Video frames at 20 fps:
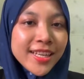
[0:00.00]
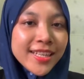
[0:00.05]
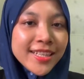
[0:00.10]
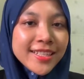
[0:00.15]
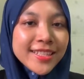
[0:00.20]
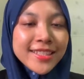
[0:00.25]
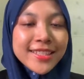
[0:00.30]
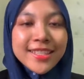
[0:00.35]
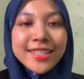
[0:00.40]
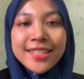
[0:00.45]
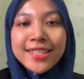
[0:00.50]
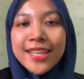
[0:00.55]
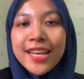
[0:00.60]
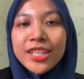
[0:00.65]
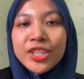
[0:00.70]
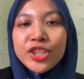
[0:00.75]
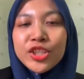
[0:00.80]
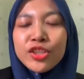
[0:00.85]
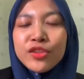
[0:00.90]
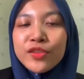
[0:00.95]
is the
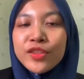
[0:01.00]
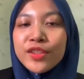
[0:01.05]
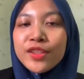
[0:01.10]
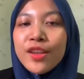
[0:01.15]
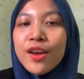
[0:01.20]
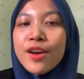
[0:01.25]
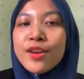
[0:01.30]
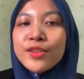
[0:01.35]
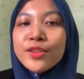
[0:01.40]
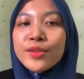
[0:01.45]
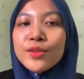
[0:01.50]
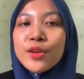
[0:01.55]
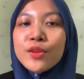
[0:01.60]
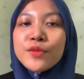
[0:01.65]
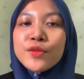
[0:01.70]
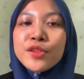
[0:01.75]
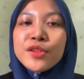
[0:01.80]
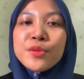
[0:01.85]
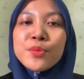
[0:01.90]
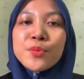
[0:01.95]
detection of
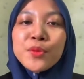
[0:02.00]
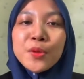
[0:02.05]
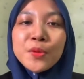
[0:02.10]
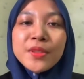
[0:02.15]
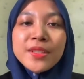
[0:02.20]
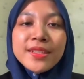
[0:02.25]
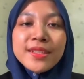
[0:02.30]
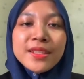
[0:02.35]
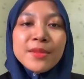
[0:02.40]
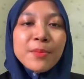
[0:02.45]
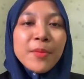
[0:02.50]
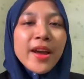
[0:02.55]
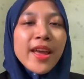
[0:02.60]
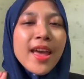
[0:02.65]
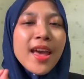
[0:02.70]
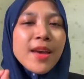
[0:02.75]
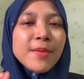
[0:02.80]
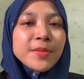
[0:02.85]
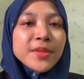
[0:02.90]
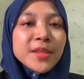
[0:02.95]
SARS-CoV-2 proteins by
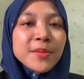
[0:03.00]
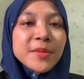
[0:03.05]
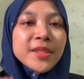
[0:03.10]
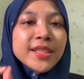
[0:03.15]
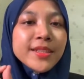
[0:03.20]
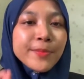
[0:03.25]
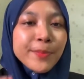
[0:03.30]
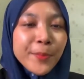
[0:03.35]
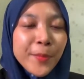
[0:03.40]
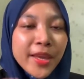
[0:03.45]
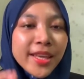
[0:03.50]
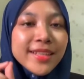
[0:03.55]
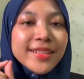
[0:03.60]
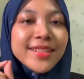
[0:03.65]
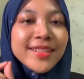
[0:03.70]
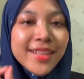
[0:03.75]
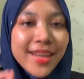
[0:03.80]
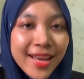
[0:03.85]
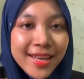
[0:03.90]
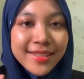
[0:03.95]

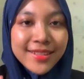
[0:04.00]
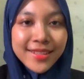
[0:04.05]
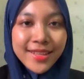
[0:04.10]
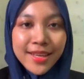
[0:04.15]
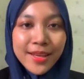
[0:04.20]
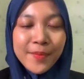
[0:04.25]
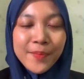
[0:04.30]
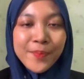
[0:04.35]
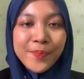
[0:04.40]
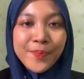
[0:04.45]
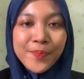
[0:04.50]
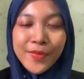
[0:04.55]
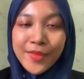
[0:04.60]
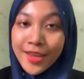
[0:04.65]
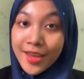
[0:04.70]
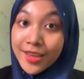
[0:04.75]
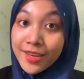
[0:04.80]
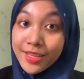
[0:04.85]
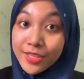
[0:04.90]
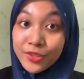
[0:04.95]
Aptamers-based assay.
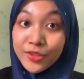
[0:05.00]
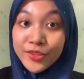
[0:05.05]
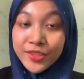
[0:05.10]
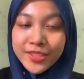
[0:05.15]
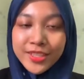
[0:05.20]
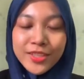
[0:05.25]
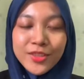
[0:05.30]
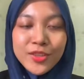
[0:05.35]
An interesting